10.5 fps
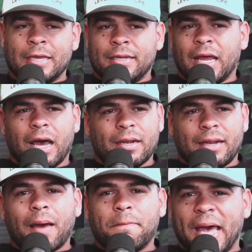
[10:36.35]
not
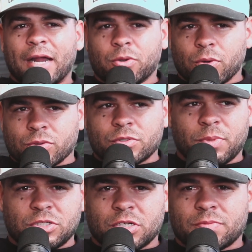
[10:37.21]
bad goals,
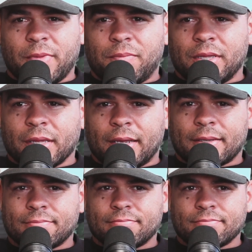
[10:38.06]
but just maybe
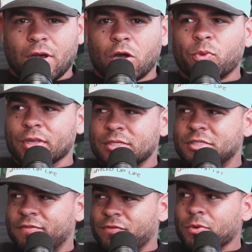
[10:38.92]
like
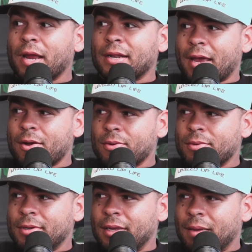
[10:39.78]
unrealistic for right now
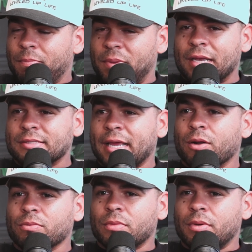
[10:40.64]
because they
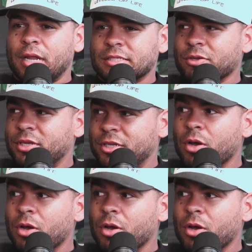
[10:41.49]
don't necessarily know